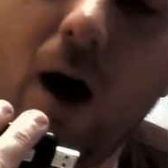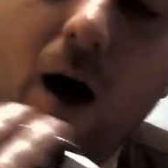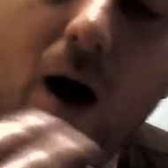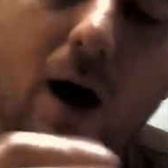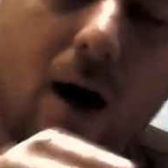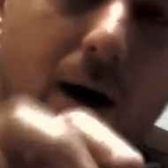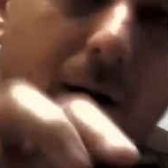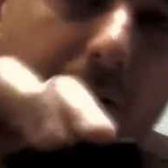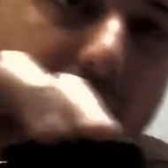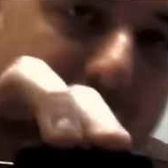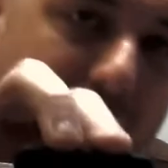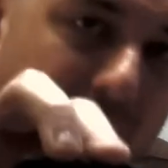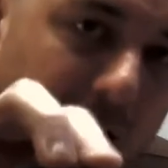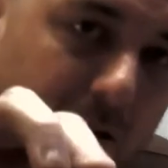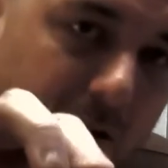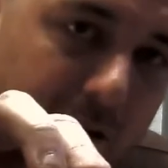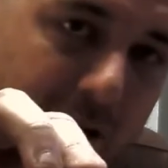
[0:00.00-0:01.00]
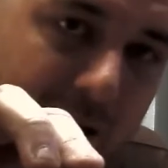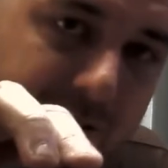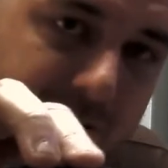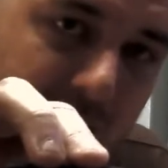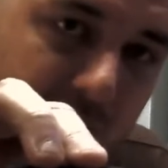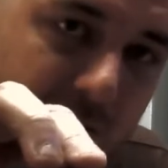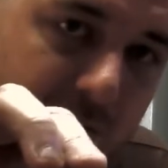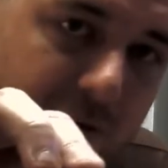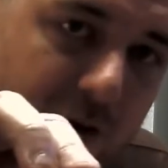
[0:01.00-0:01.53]
the
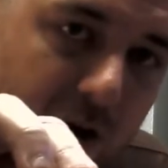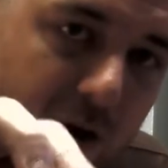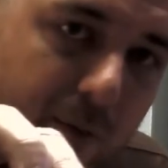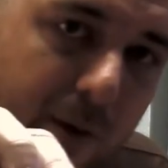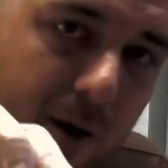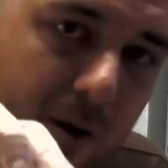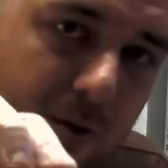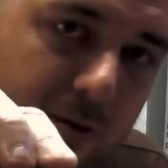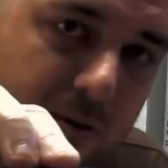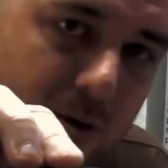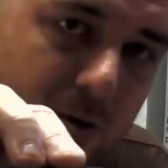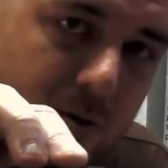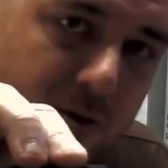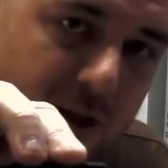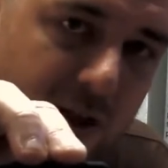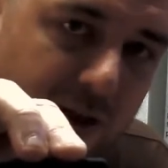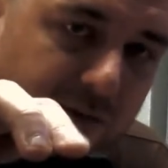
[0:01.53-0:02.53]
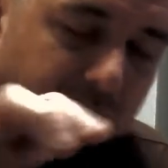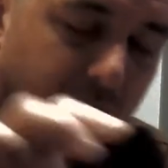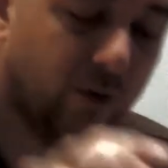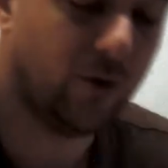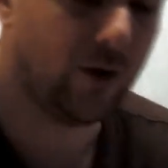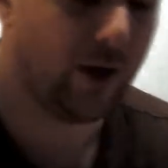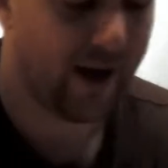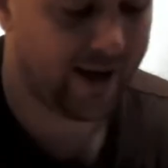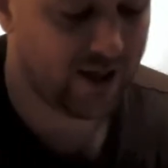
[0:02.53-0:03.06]
Elgato Turbo
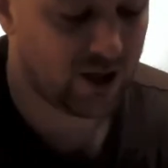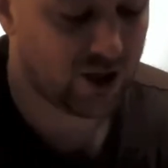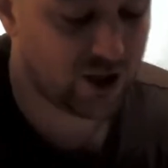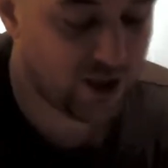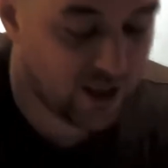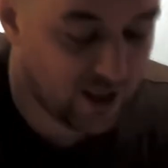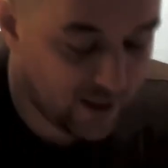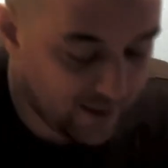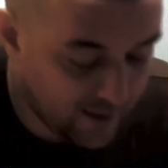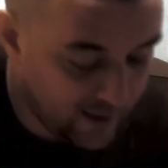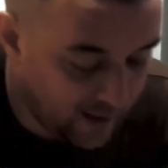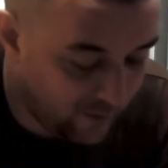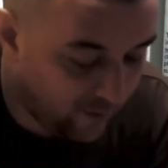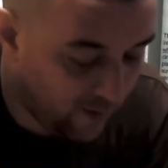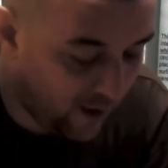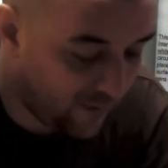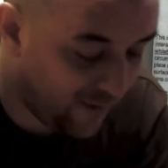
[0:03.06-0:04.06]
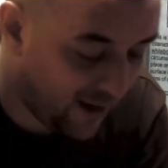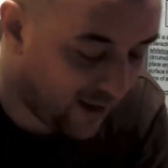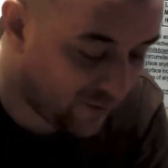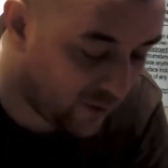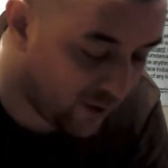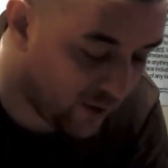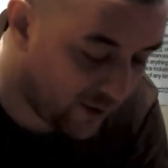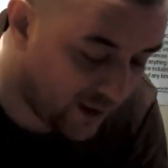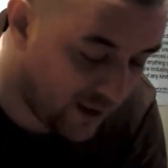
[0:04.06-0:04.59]
264 HD. Now, I've had
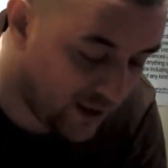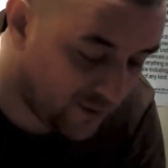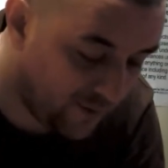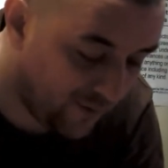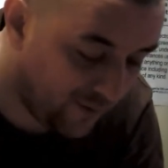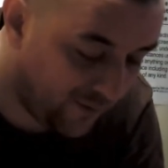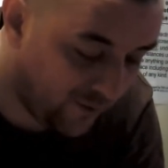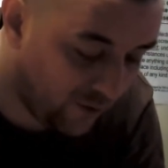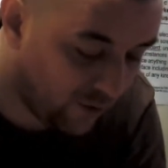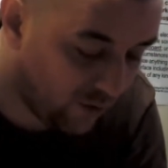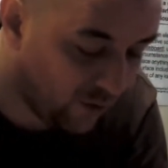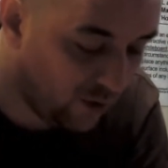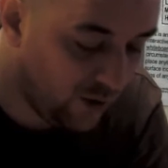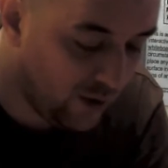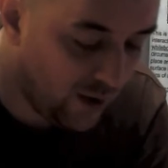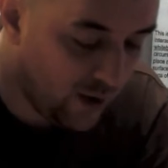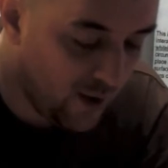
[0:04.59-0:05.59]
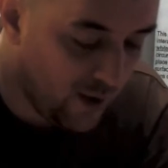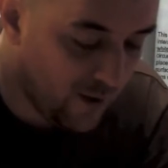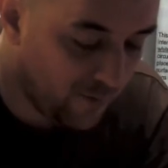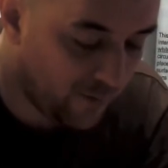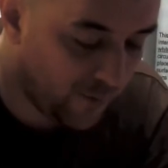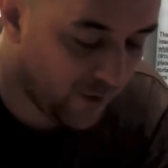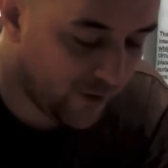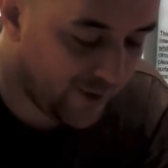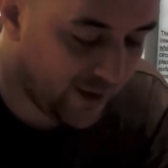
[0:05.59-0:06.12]
one of these before,
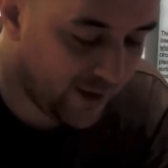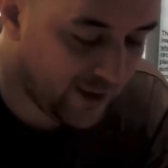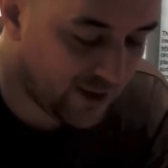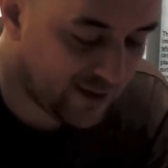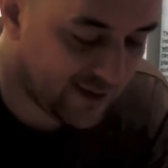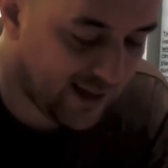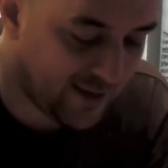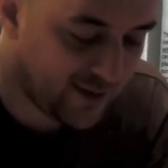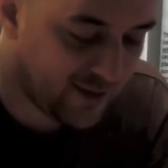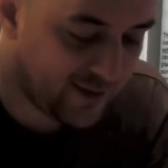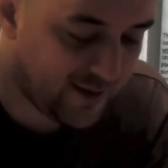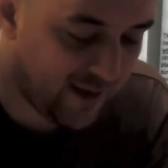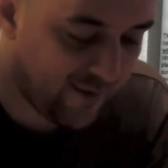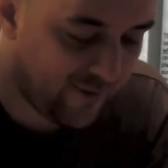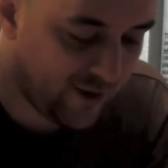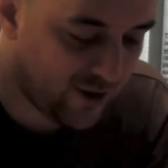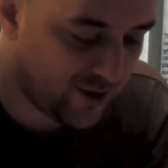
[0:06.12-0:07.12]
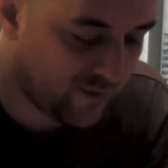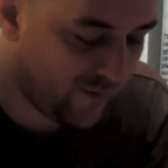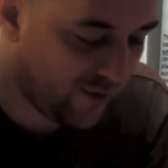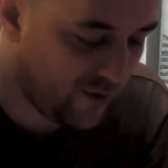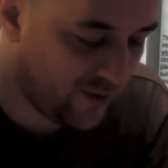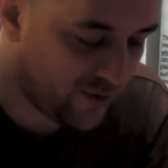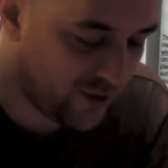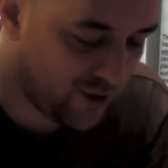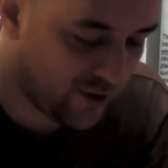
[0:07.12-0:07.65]
but the standard definition
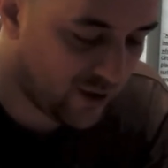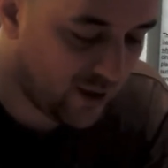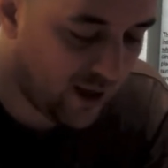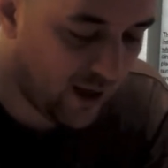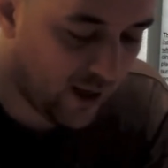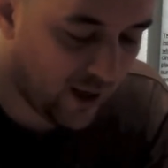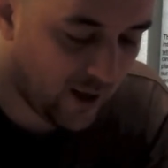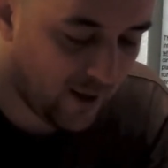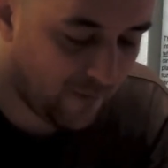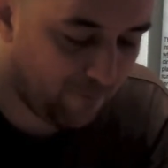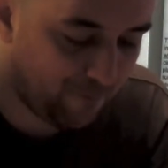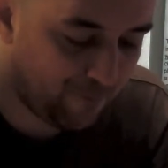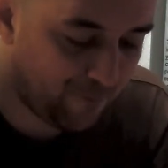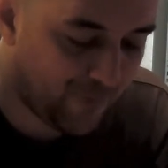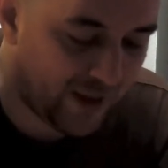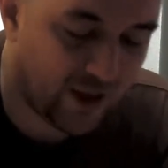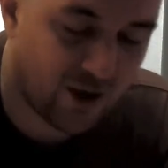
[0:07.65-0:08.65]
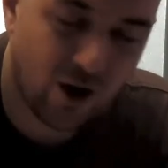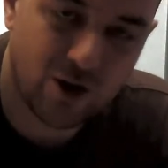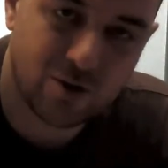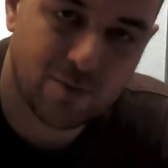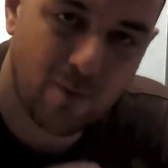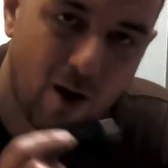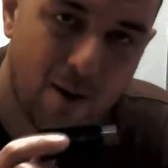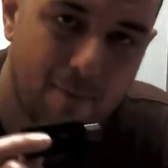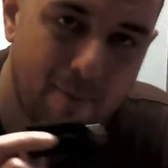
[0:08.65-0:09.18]
version.
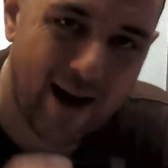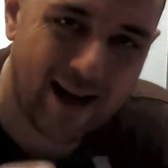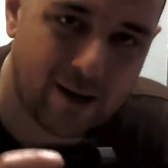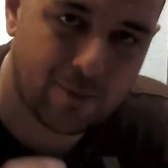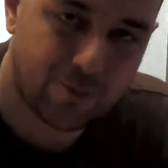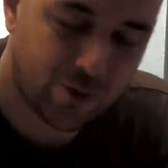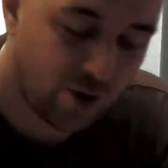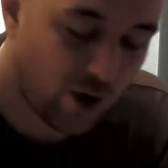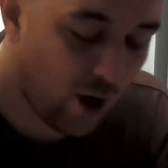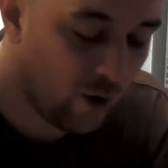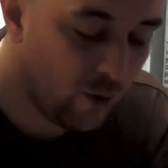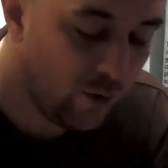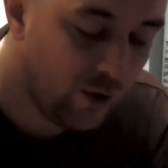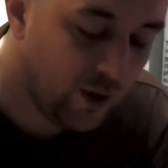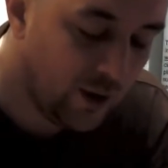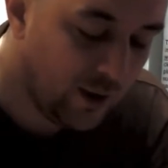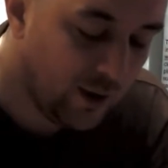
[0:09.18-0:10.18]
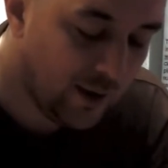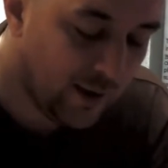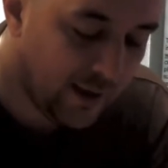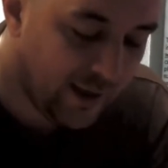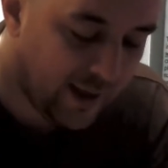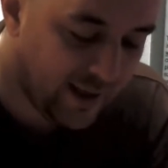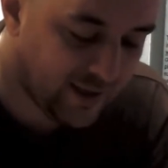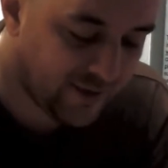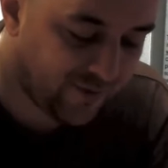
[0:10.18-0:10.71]
Because my Mac Pro
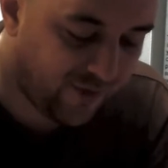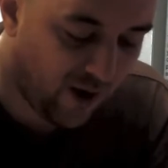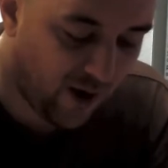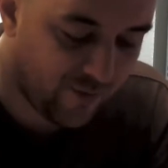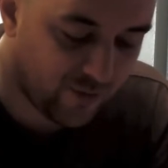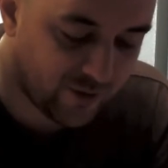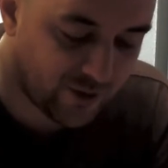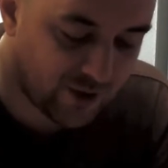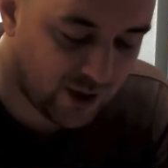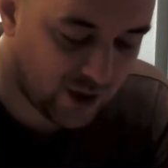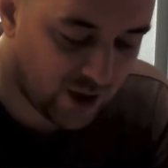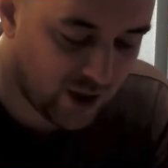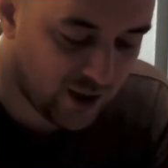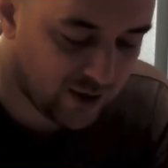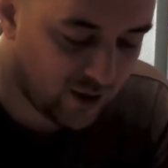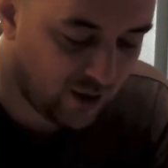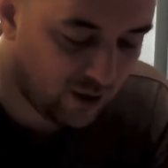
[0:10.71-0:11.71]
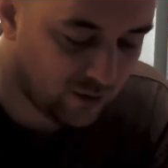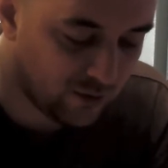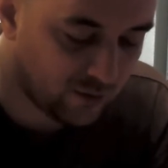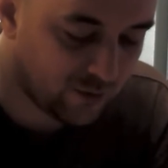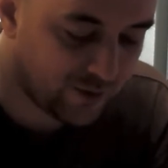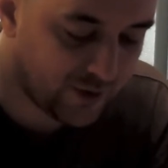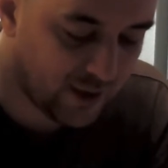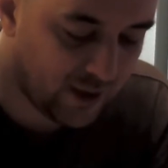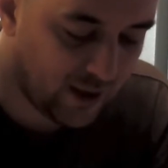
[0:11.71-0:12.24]
is 5 or 6 years
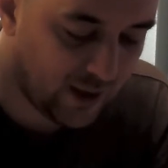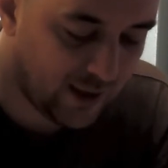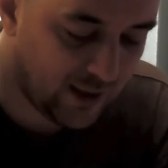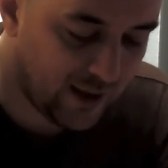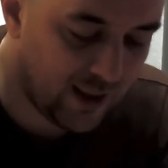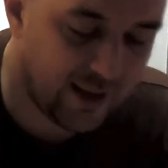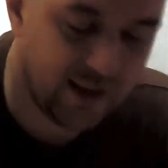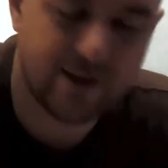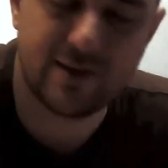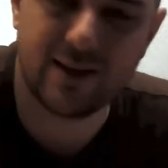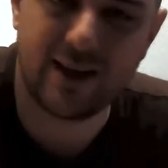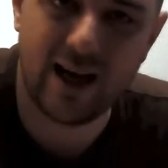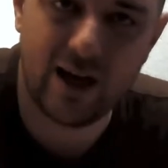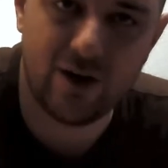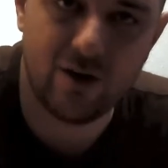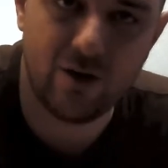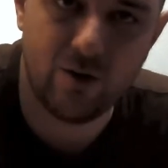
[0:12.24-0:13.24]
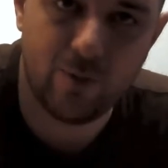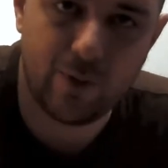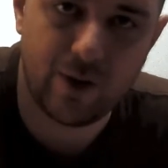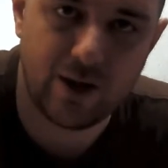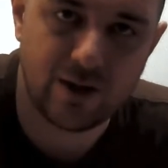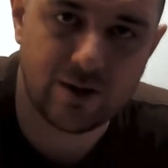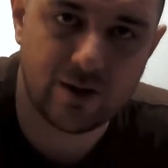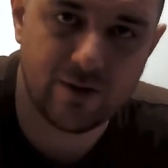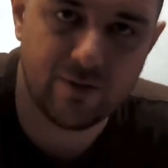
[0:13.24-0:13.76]
old, I needed to get a new
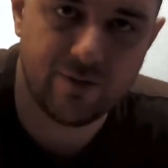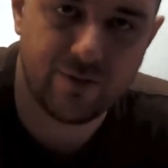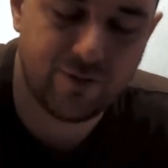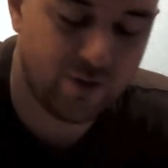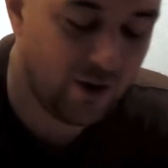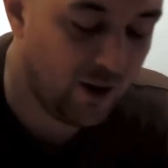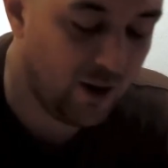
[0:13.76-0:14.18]
piece of.